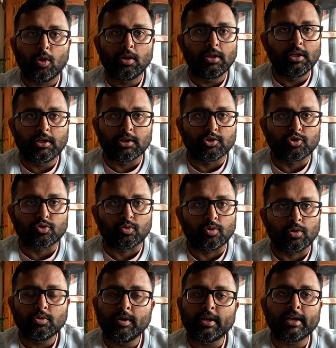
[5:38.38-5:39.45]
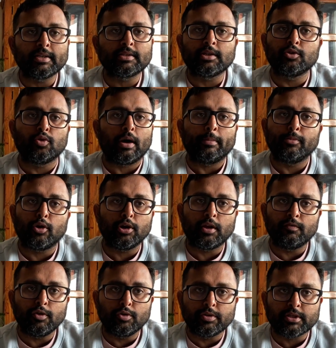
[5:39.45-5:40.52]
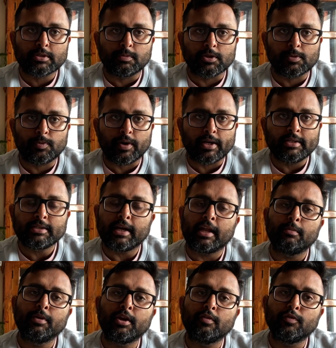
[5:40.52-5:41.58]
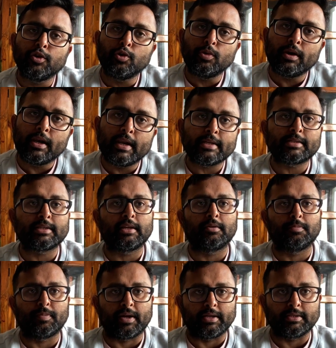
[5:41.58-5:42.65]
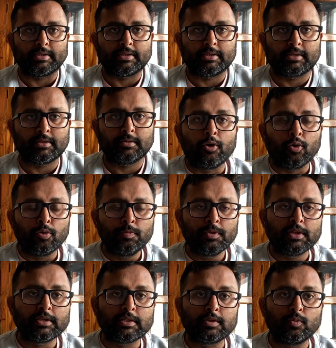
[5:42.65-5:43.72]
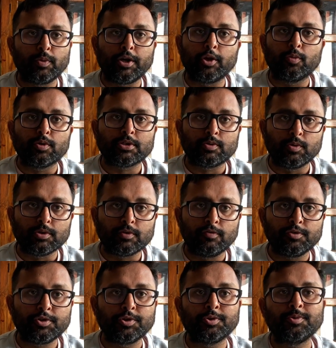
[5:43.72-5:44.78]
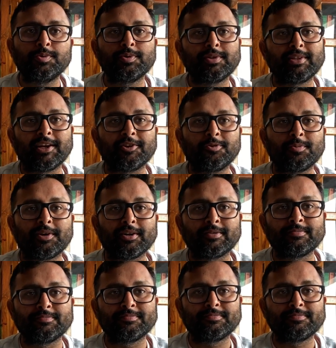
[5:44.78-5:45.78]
all the control. So he can say, no, I'm not giving you this much price. I'll be giving you lesser price. I hope this video was useful to you. Thank you, Vita.